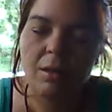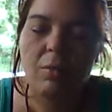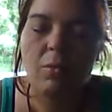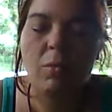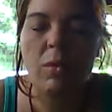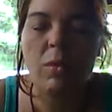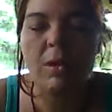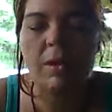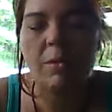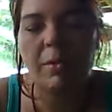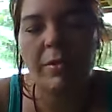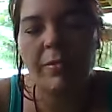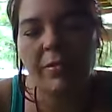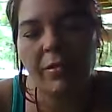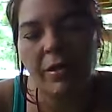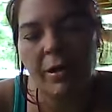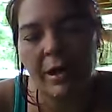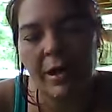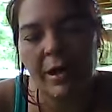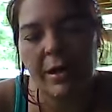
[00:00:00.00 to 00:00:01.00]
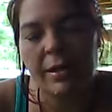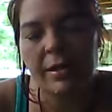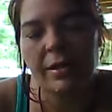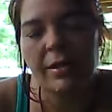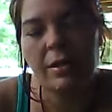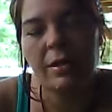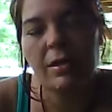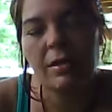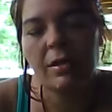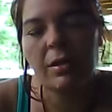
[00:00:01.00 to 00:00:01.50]
ones with
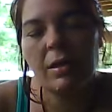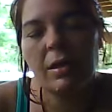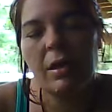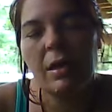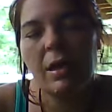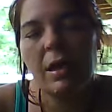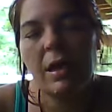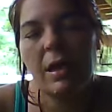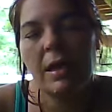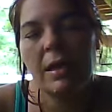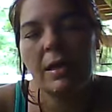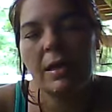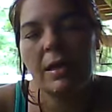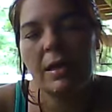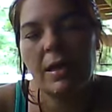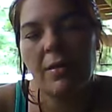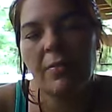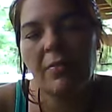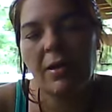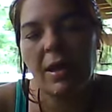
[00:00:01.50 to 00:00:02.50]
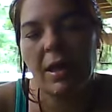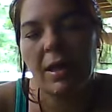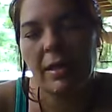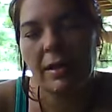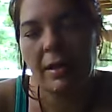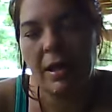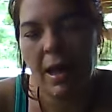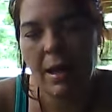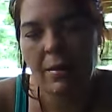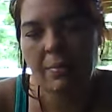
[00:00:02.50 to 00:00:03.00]
friends and stuff
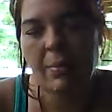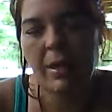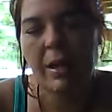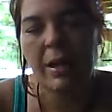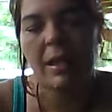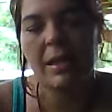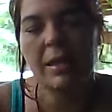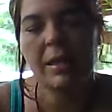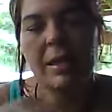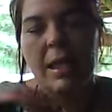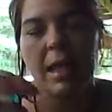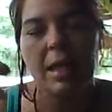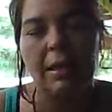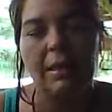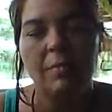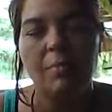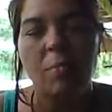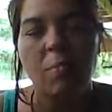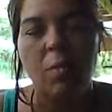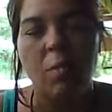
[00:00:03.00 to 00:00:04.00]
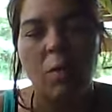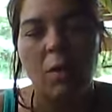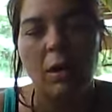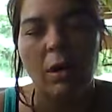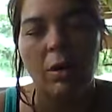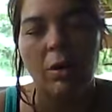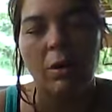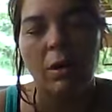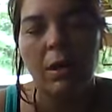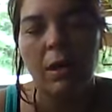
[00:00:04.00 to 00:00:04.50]
like that, because that's
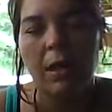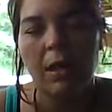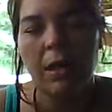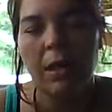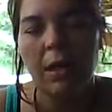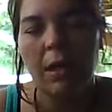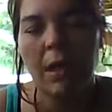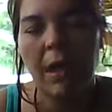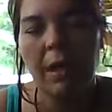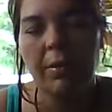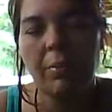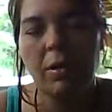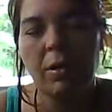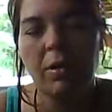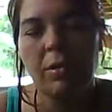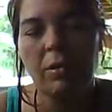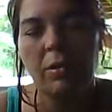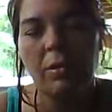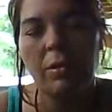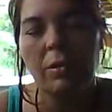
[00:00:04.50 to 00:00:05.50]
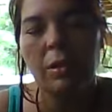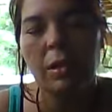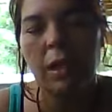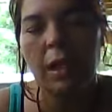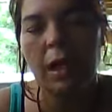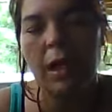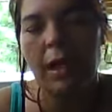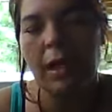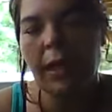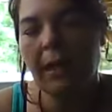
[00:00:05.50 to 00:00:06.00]
more chemicals
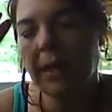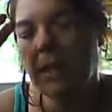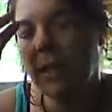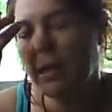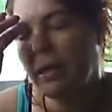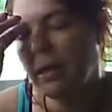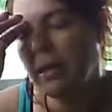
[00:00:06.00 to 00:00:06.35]
and